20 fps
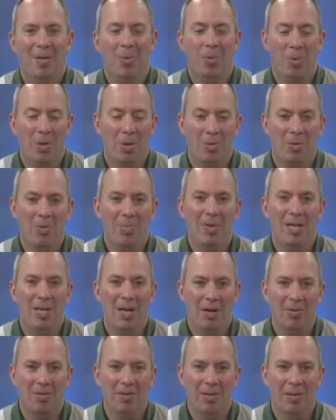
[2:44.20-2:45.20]
We will be
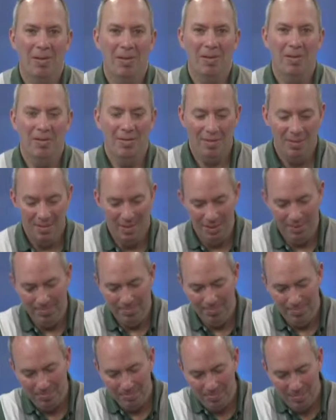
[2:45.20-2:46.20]
out there.
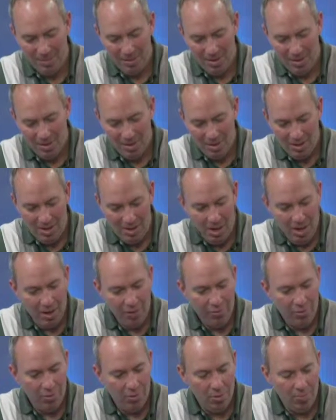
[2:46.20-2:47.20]

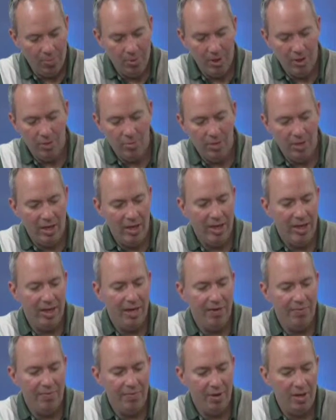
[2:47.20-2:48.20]
Also, Mike, we
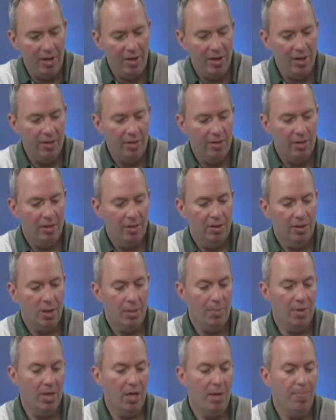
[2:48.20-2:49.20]
have
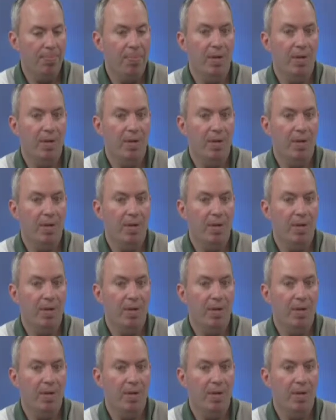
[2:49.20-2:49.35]
coming up,